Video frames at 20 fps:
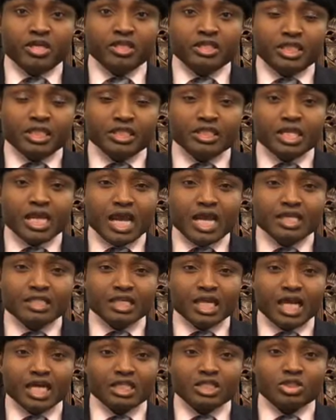These
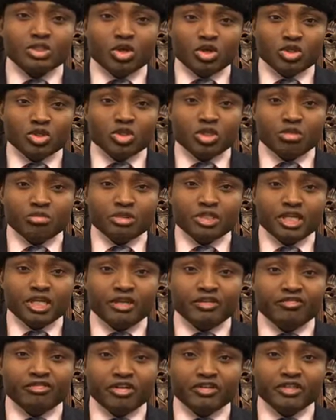guys has done
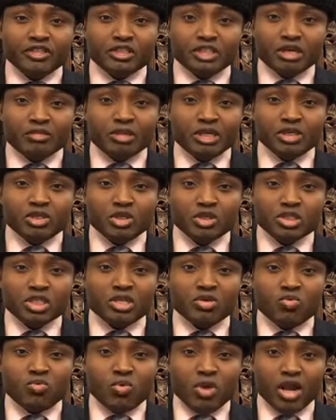something very
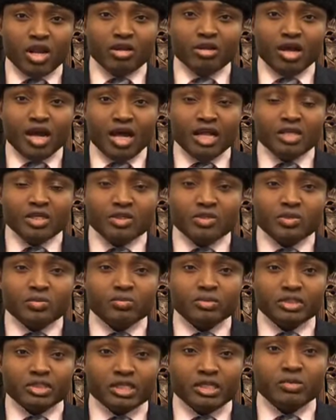tremendously well,
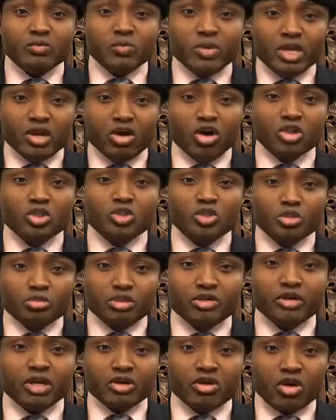and we ought to
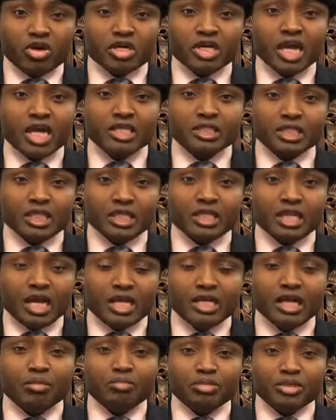be recognizing
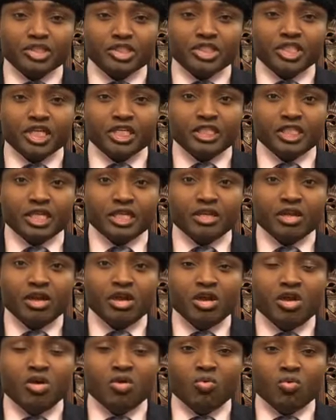and appreciating
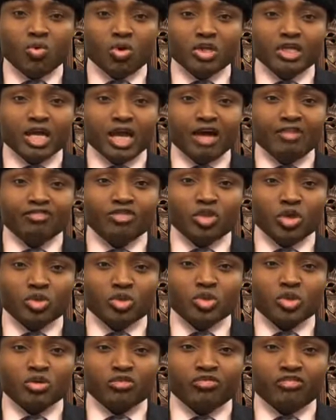what they have done
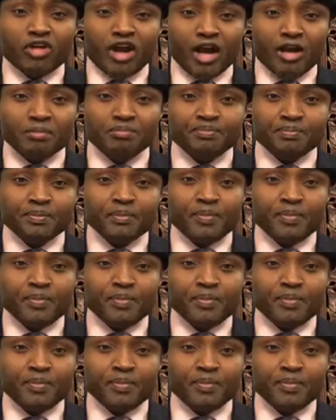so far.